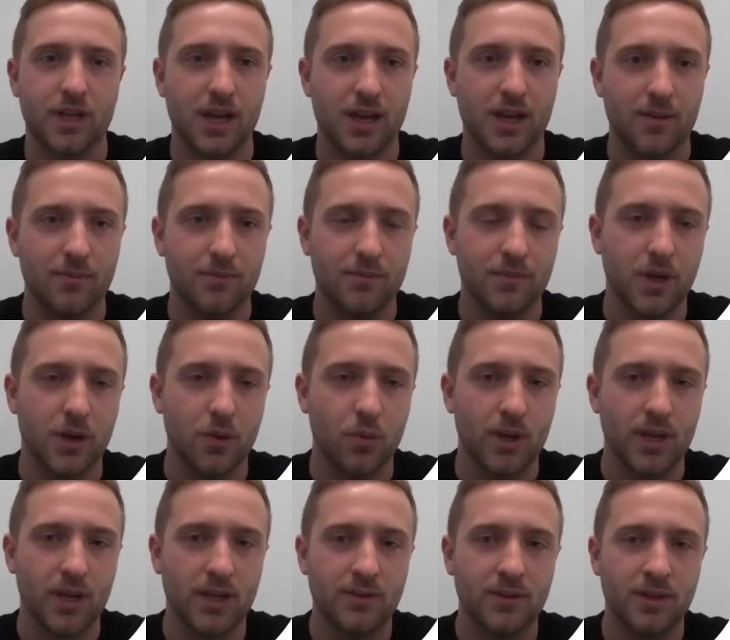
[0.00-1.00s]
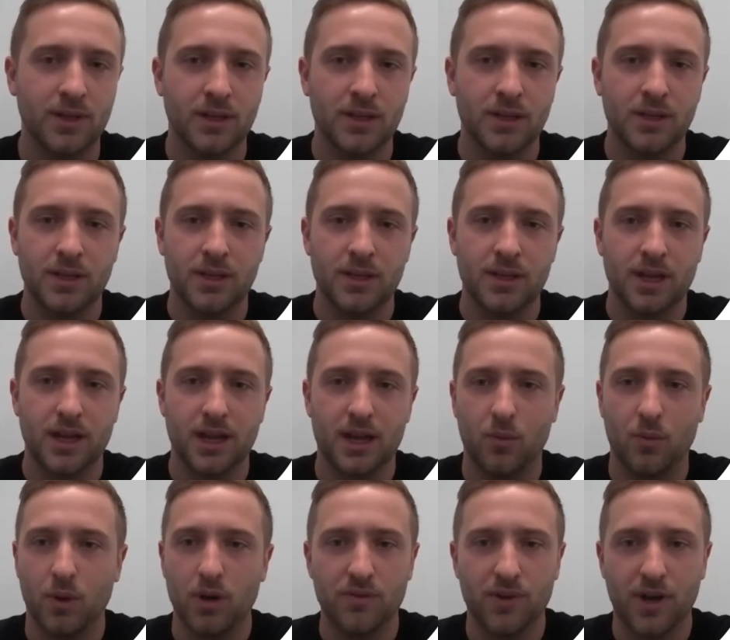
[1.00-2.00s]

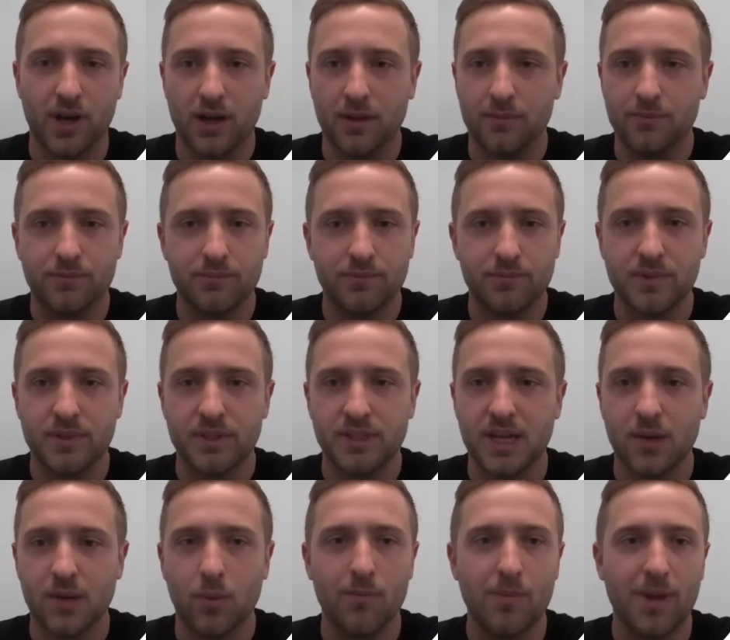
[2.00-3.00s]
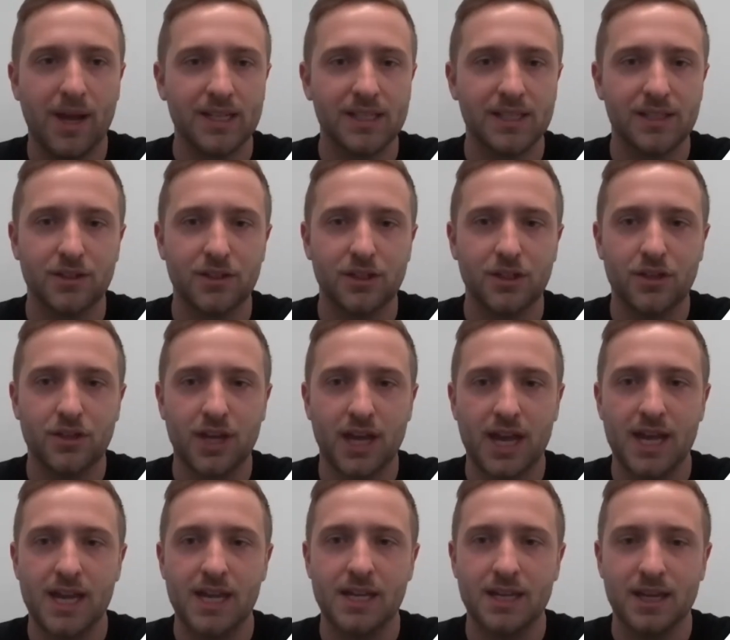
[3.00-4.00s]
One of our tier one banks in the
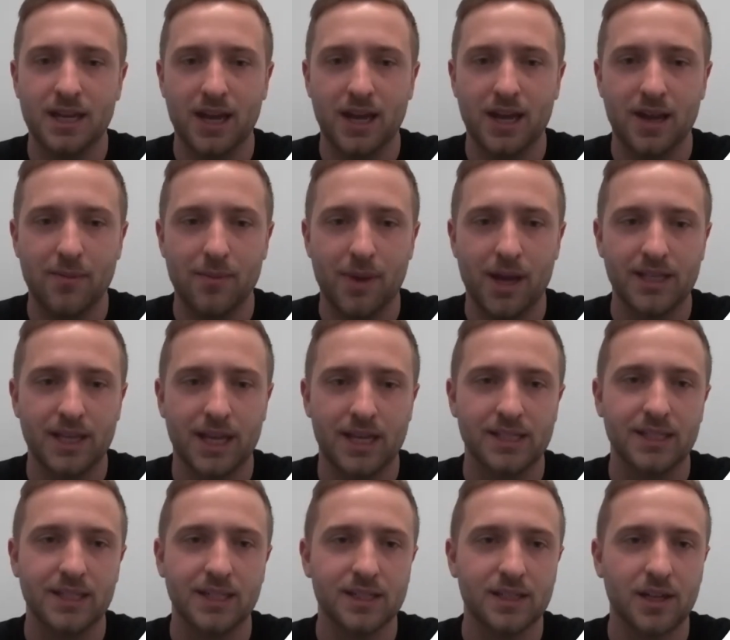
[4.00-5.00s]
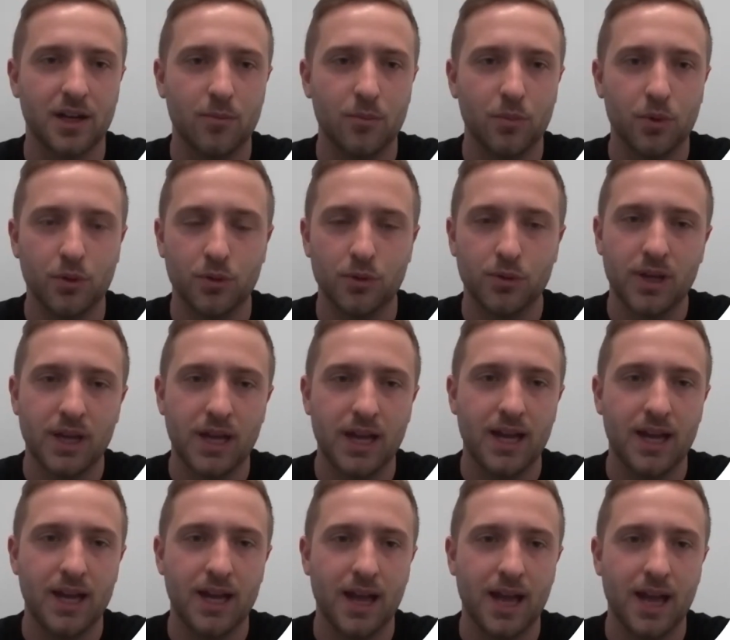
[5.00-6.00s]
UK, as an example,
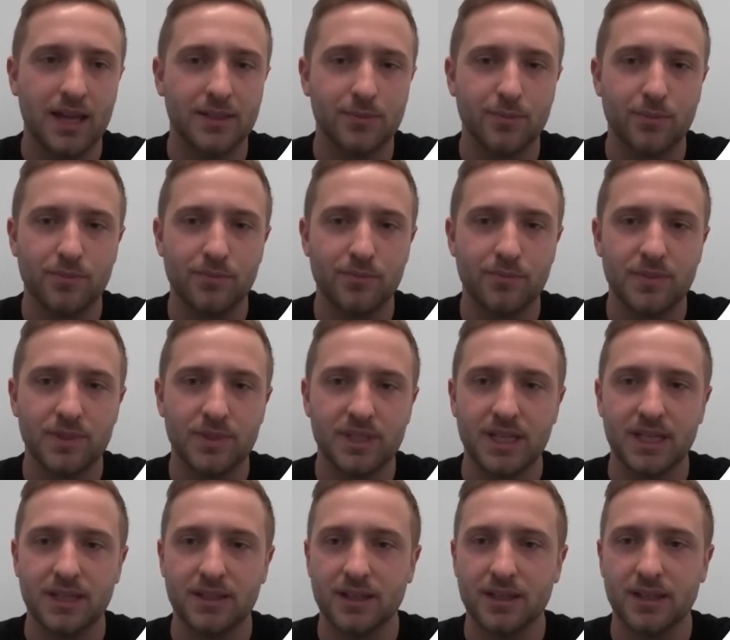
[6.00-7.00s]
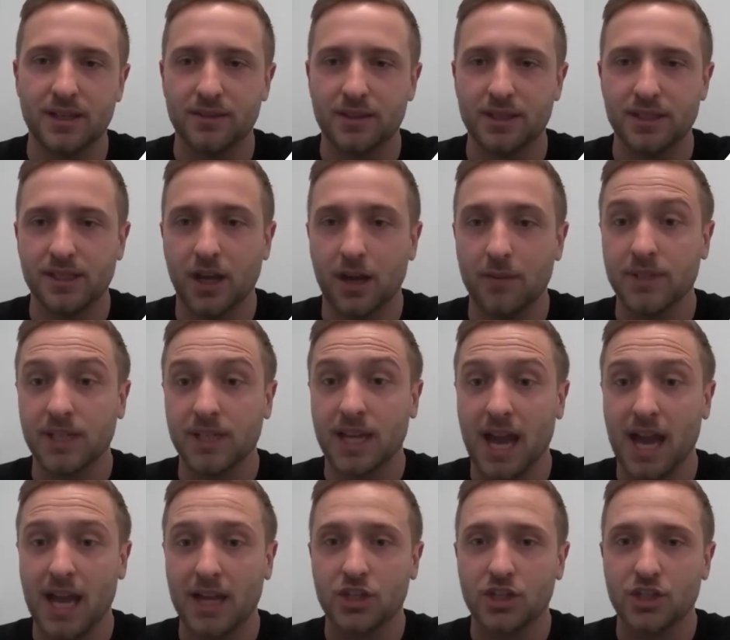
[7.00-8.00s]
has seen the time to
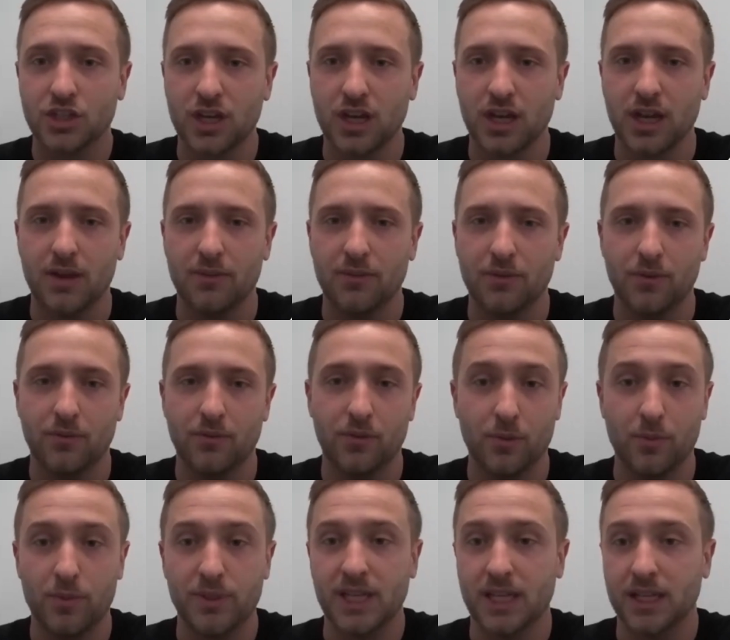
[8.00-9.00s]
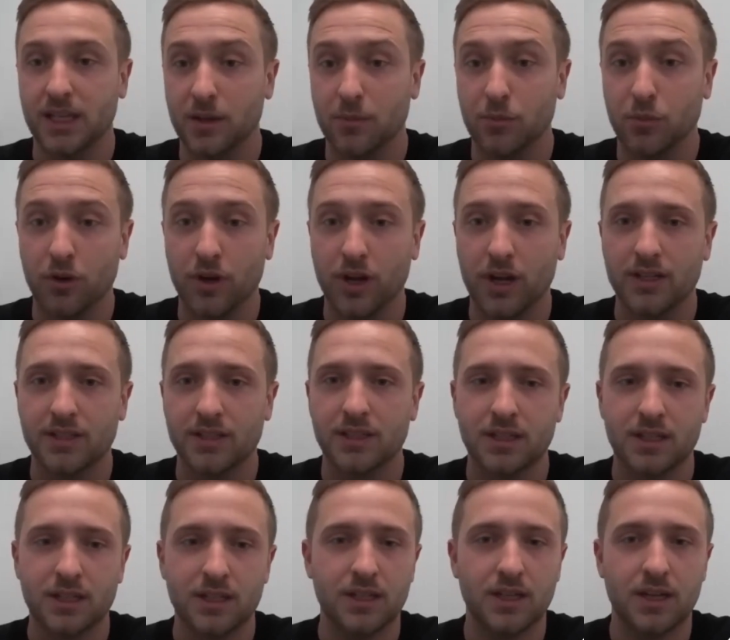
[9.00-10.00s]
cash for a particular product
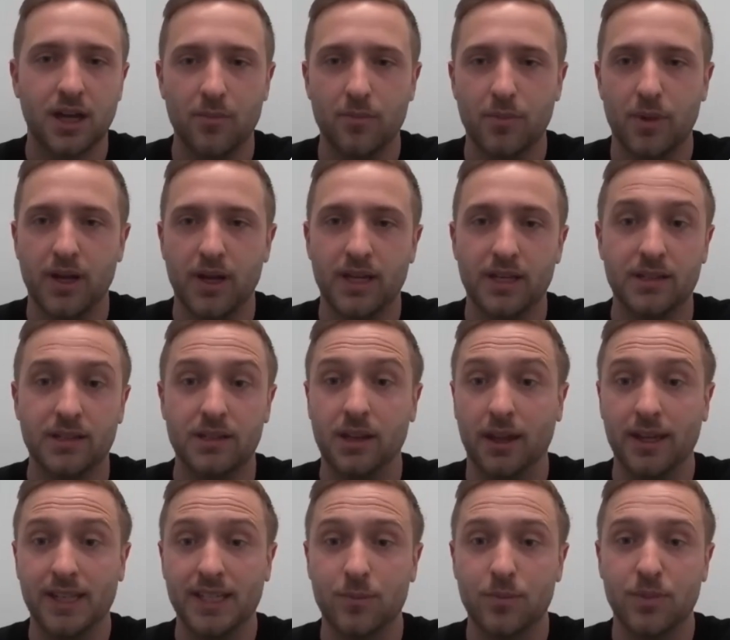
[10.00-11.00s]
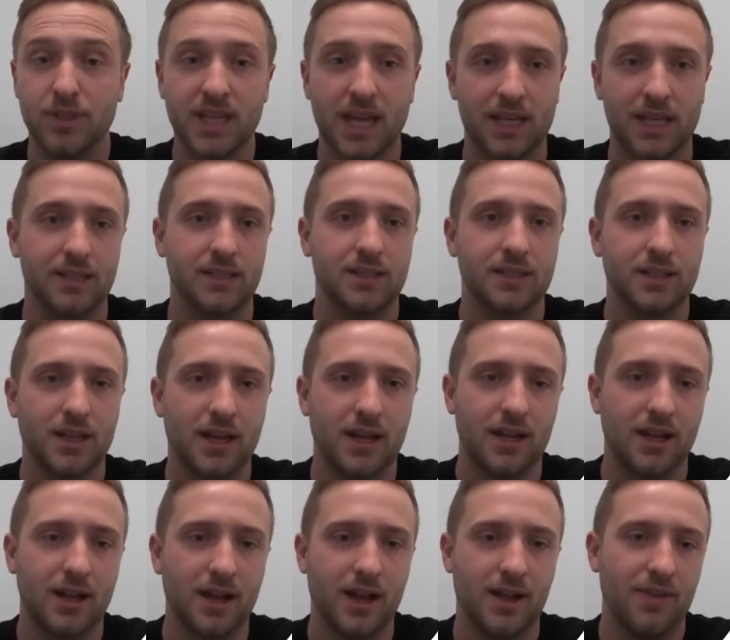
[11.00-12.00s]
cut by 90%,
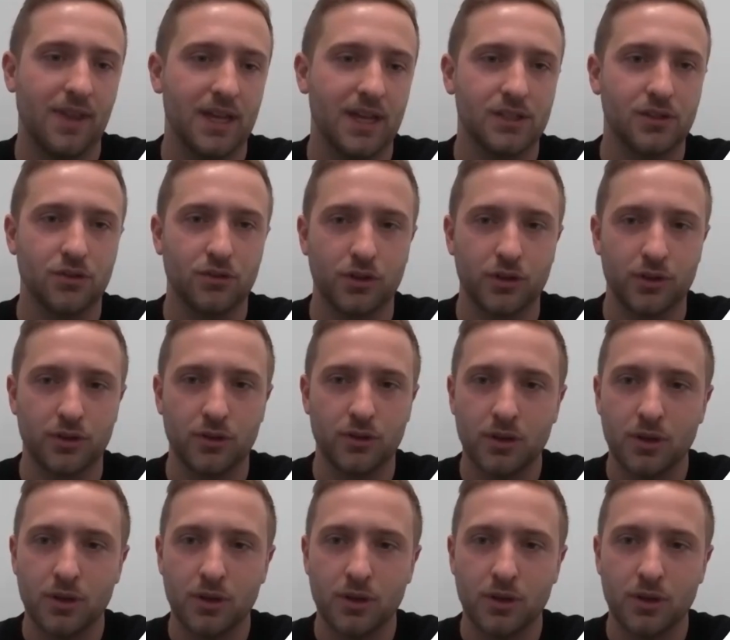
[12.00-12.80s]
and that's through